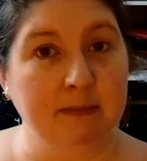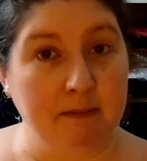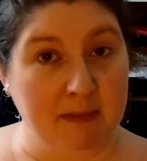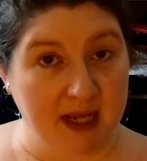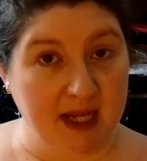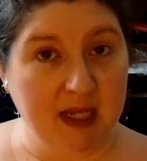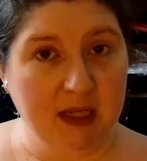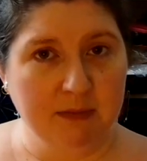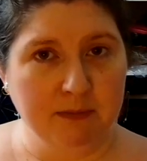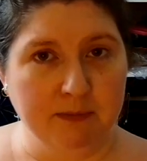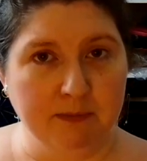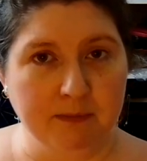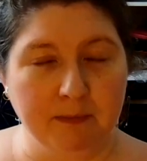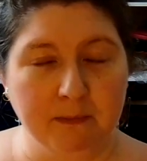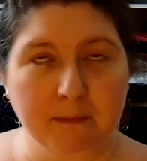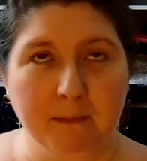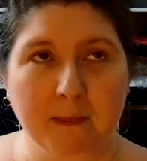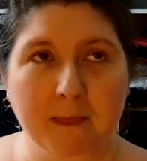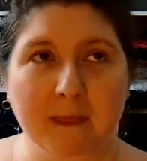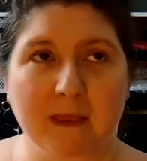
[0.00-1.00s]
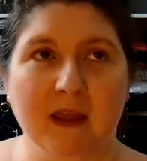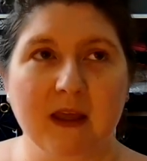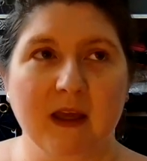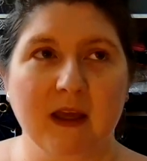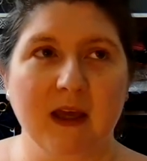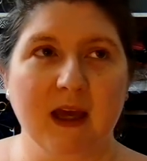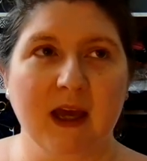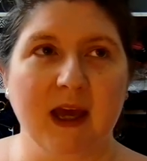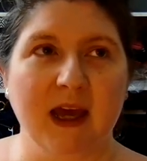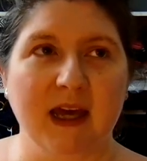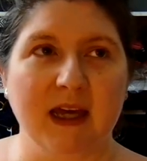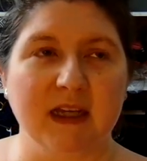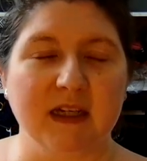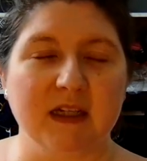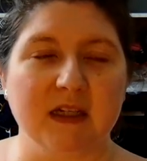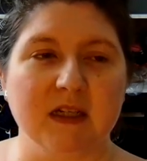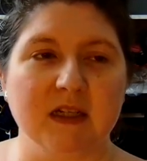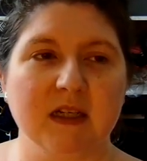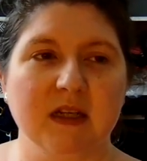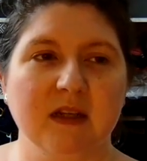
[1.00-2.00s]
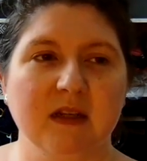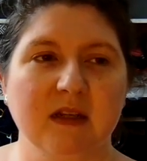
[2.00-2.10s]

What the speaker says: me, and